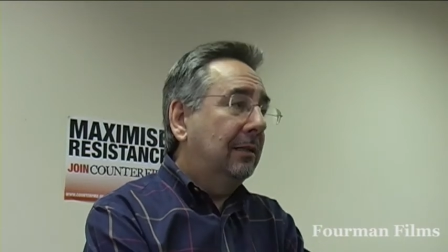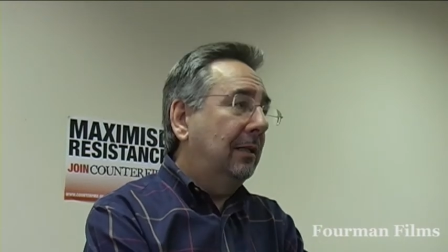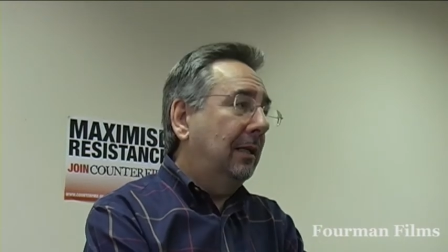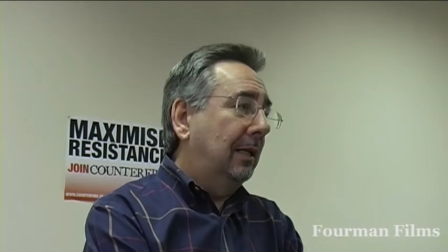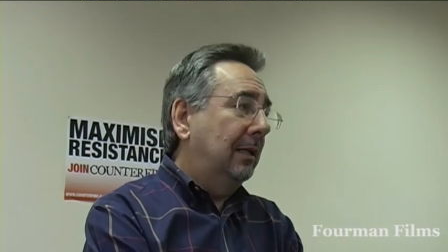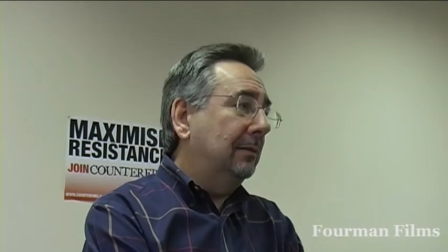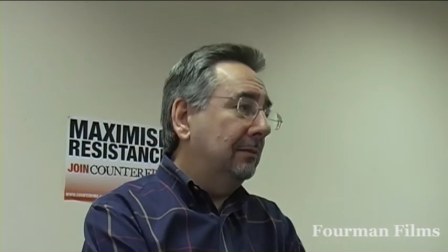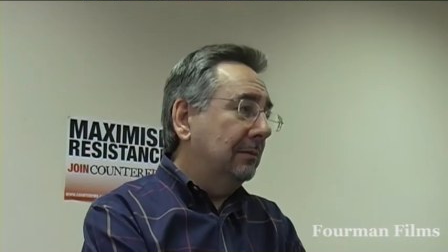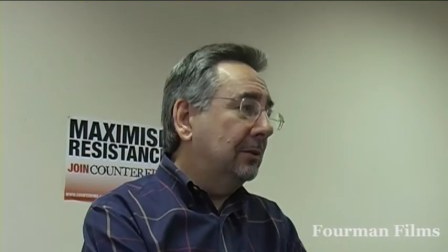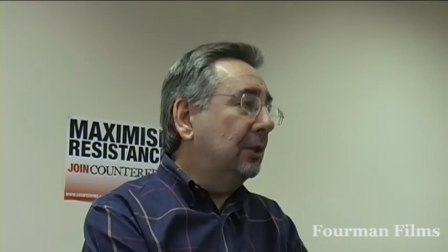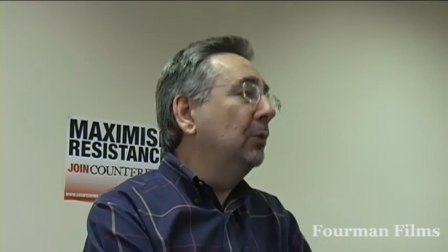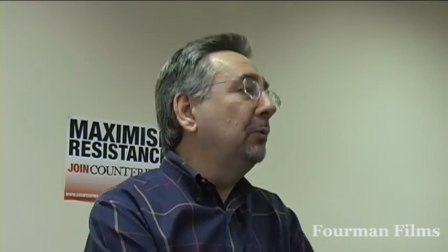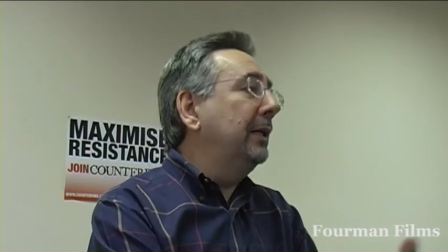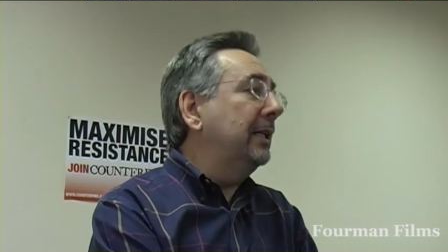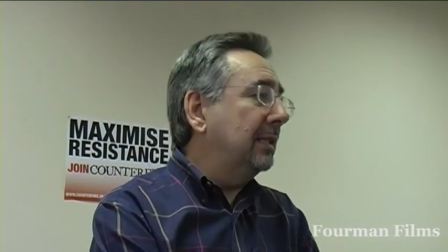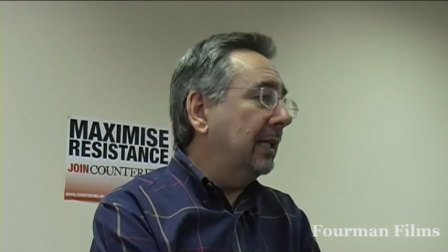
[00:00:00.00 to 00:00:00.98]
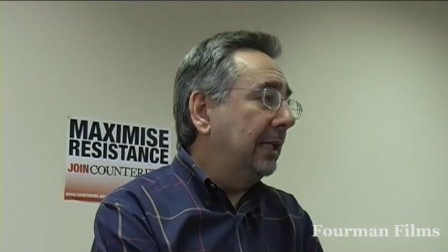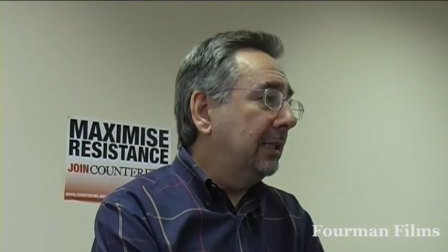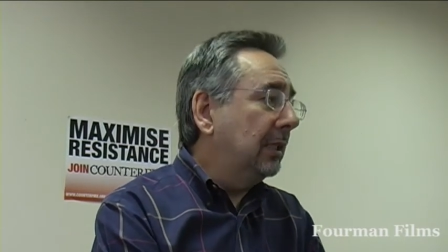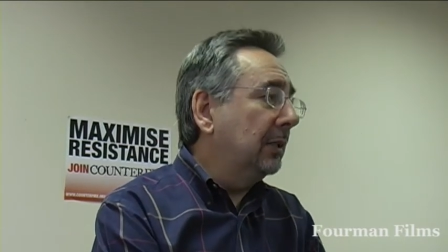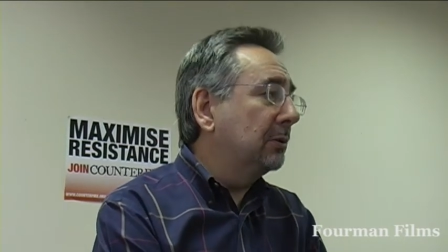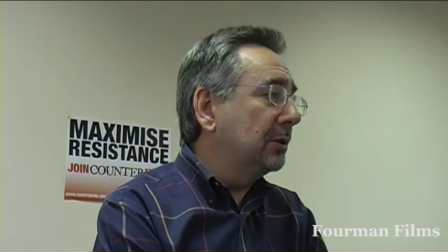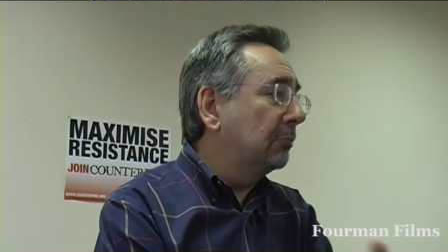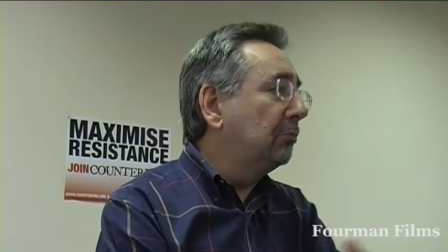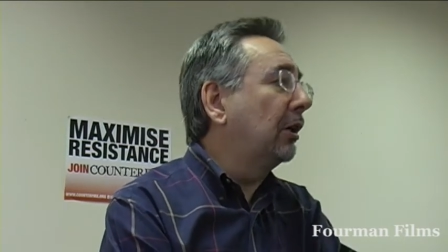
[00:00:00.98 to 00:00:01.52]
2 weeks later, there
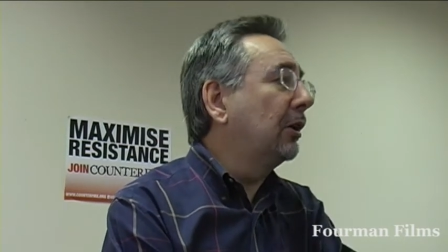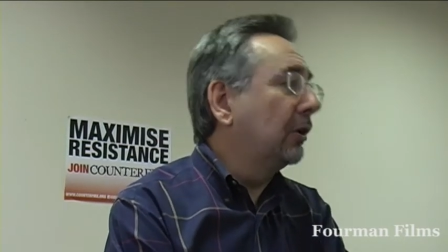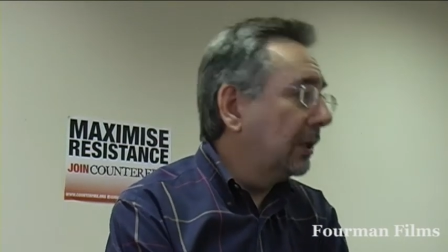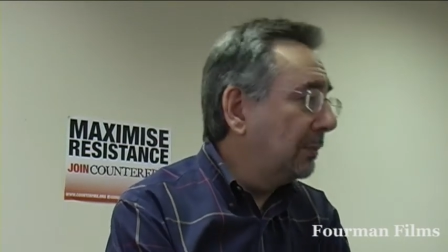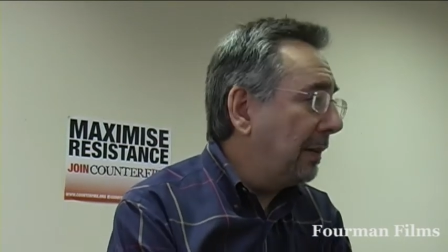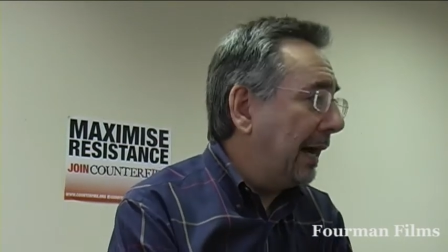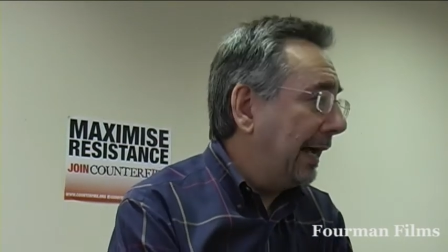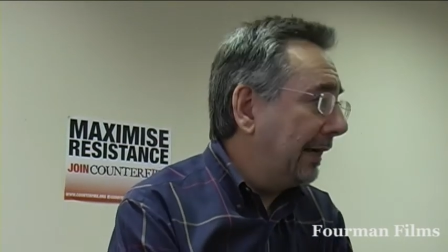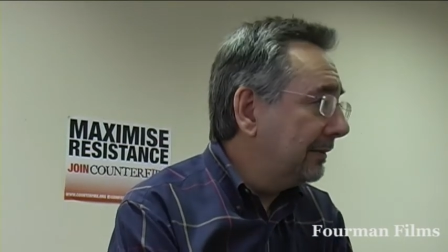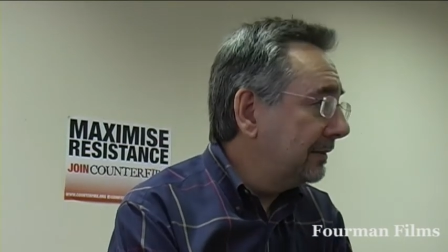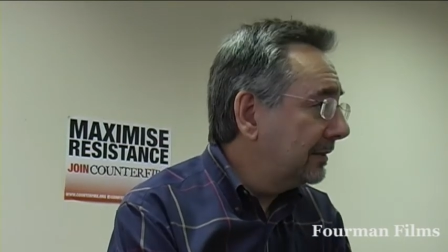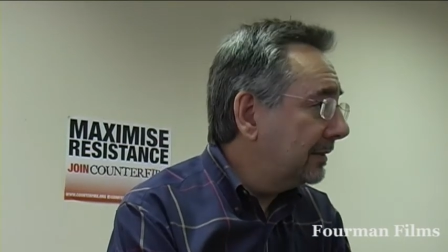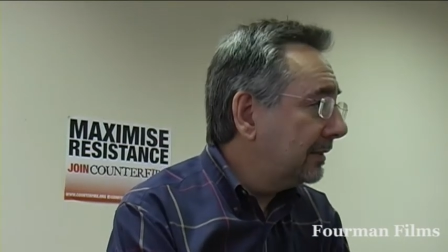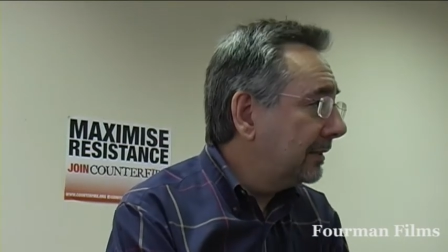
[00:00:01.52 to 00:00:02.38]
was a run on the pound.